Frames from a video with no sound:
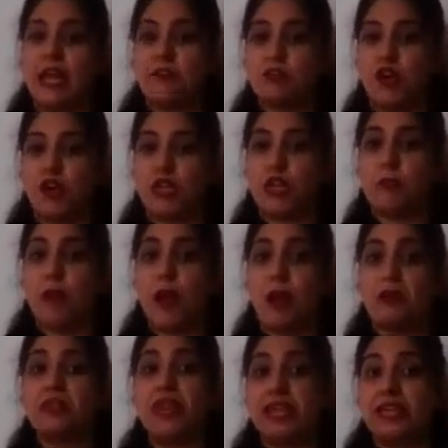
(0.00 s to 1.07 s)
I'm talking
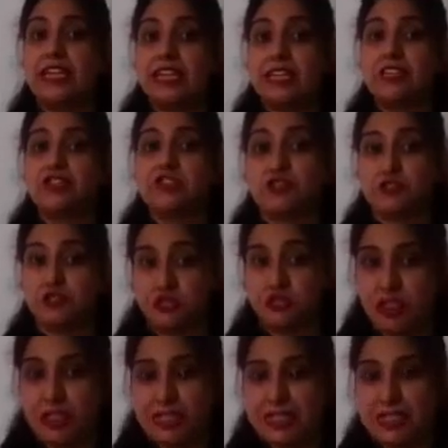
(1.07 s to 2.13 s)
about that leads to
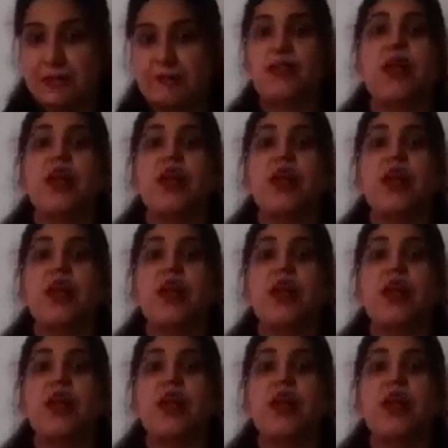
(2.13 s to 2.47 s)
stress.